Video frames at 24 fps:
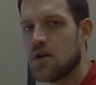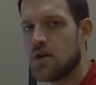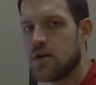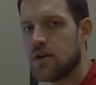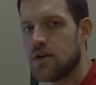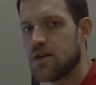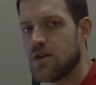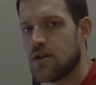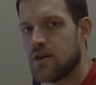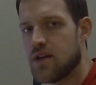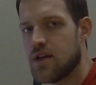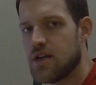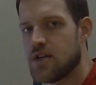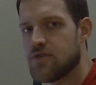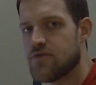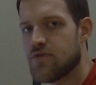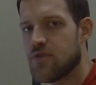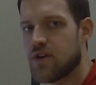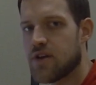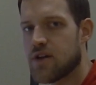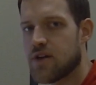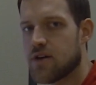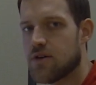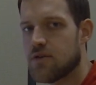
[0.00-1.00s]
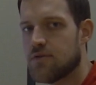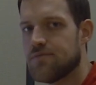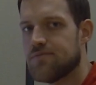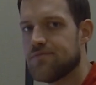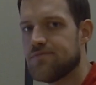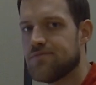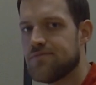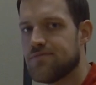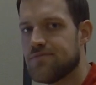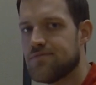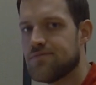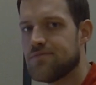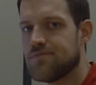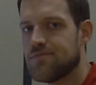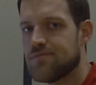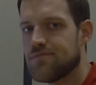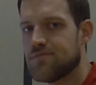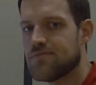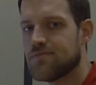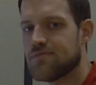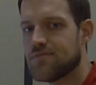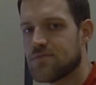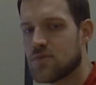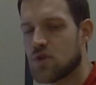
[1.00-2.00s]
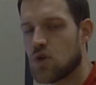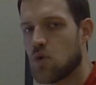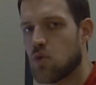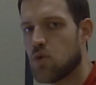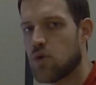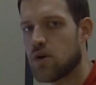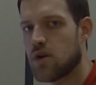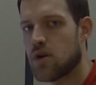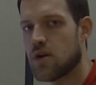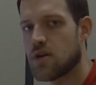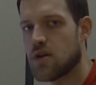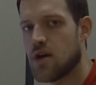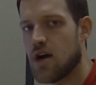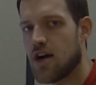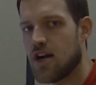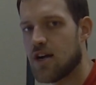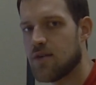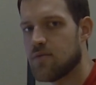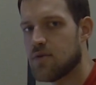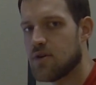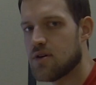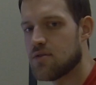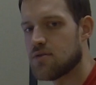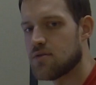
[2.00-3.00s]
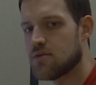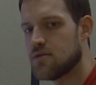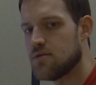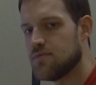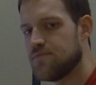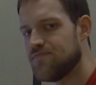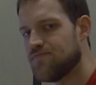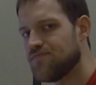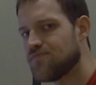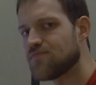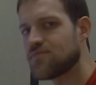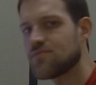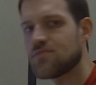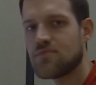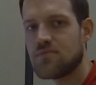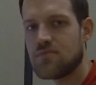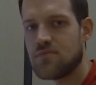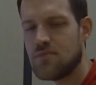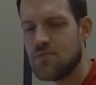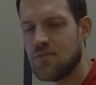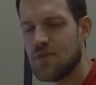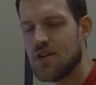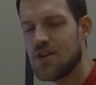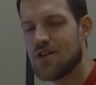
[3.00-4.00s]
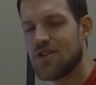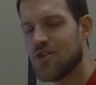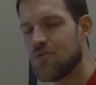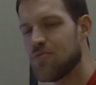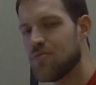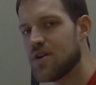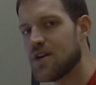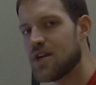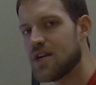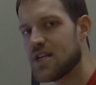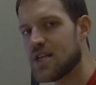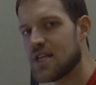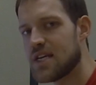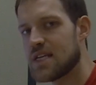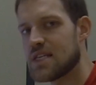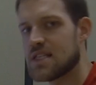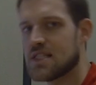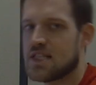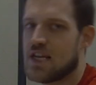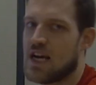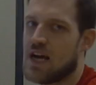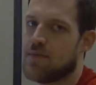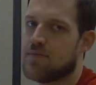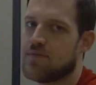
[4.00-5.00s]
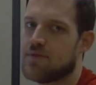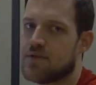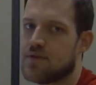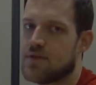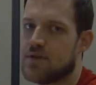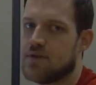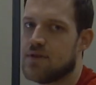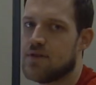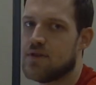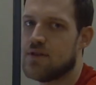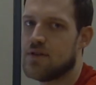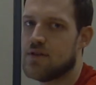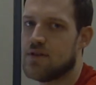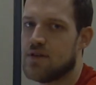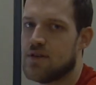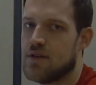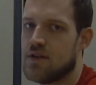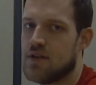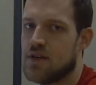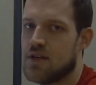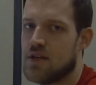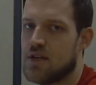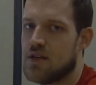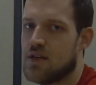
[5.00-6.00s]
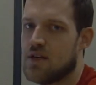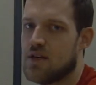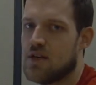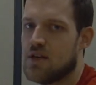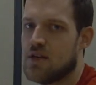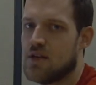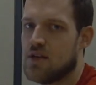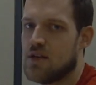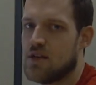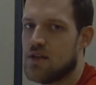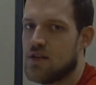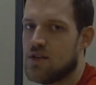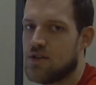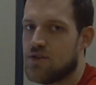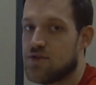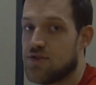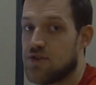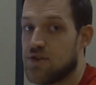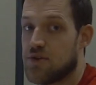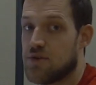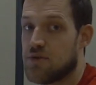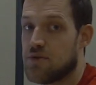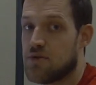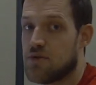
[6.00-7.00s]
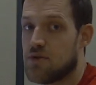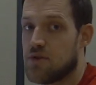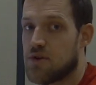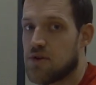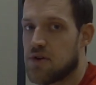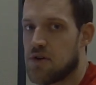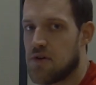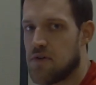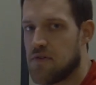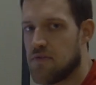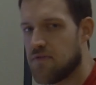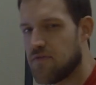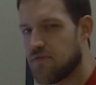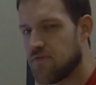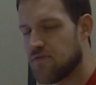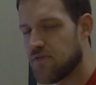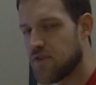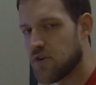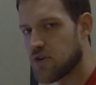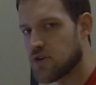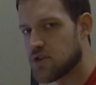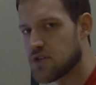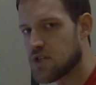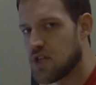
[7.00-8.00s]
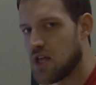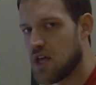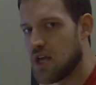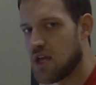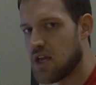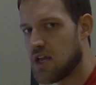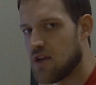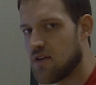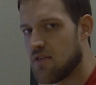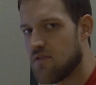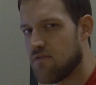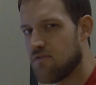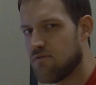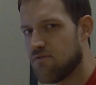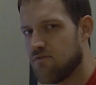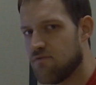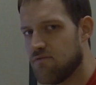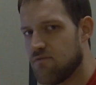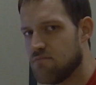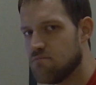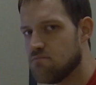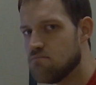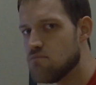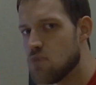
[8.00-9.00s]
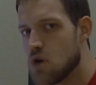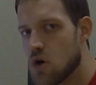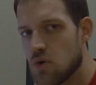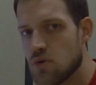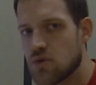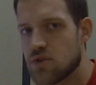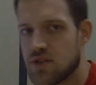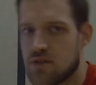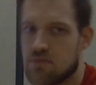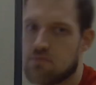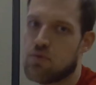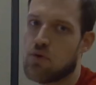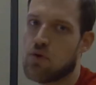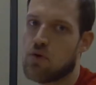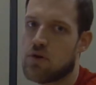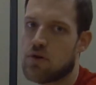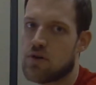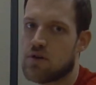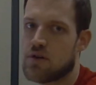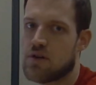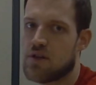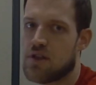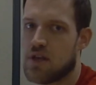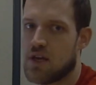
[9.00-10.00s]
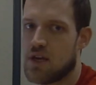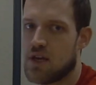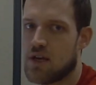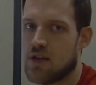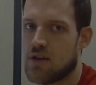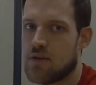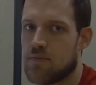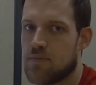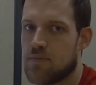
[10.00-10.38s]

In today's video, we're going to talk about the beginning steps. So, first thing, most important thing,